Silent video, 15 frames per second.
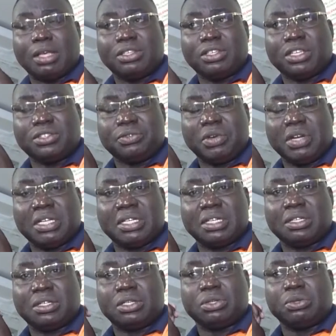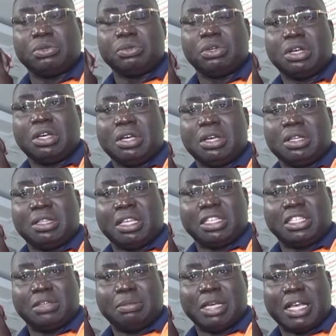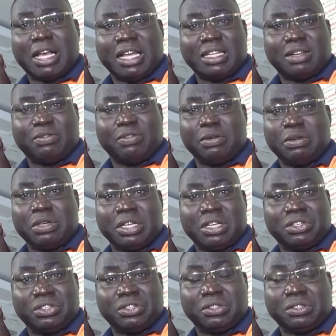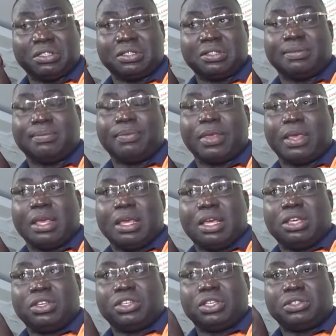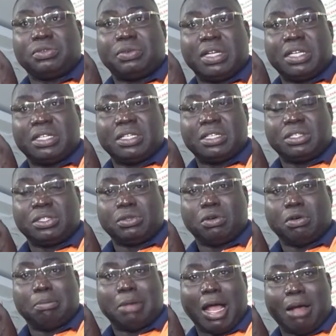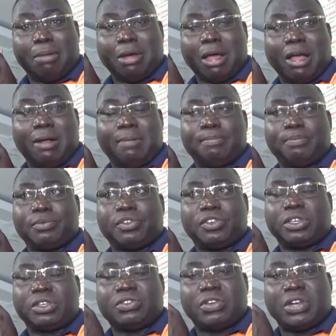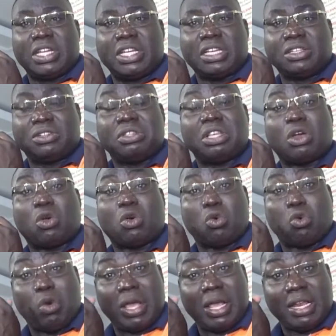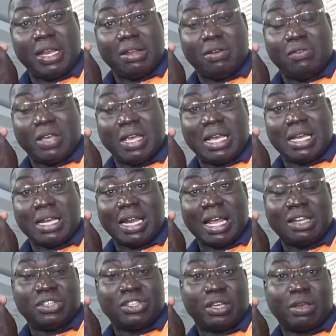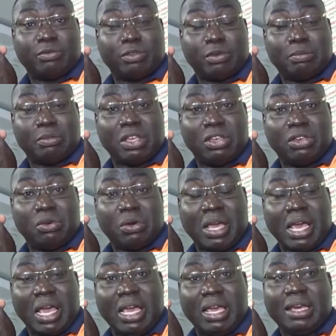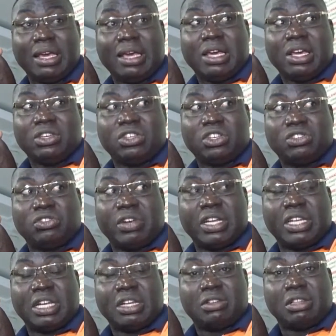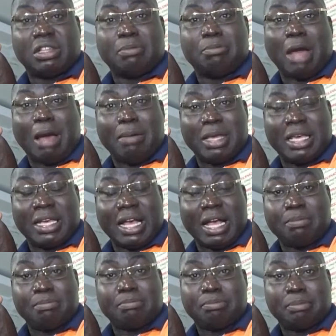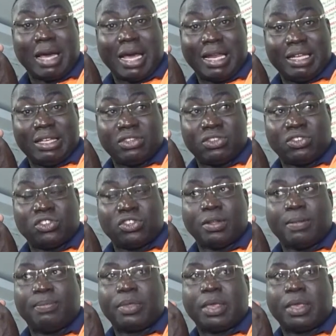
She has written to the Jimmy Carter Foundation. She has written to Obama. She has written to the Queen of England. She comes from the UK. She has written to the Birmingham Palace.